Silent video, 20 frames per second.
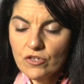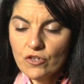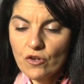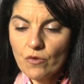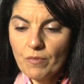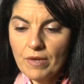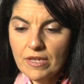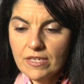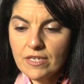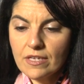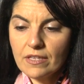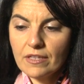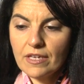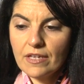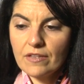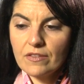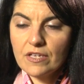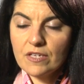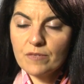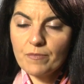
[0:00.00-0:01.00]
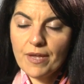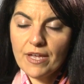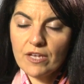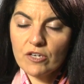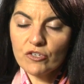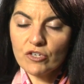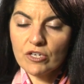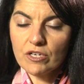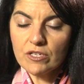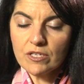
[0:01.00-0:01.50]
so basically in these
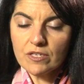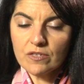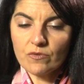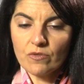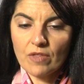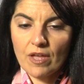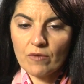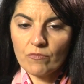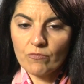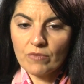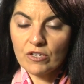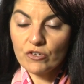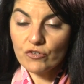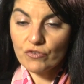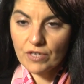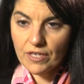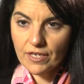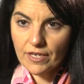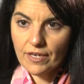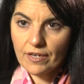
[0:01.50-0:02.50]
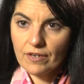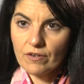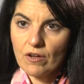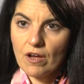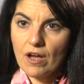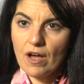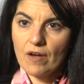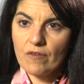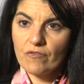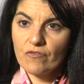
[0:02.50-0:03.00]
patients that we treated
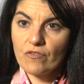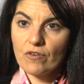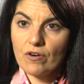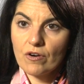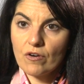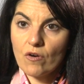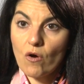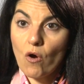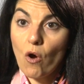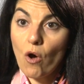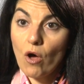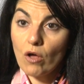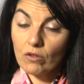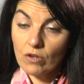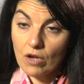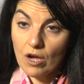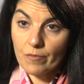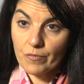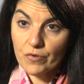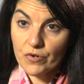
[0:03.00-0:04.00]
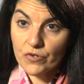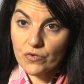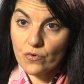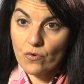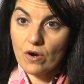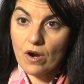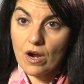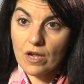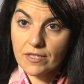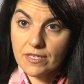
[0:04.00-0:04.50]
uh, for all comers
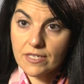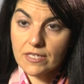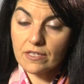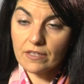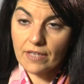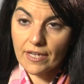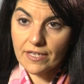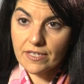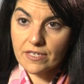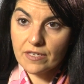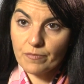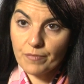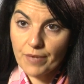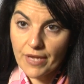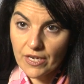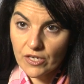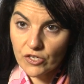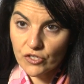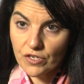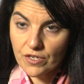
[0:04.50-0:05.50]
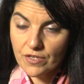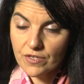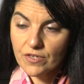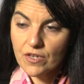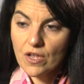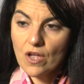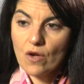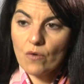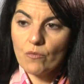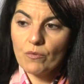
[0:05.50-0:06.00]
or unselected patients,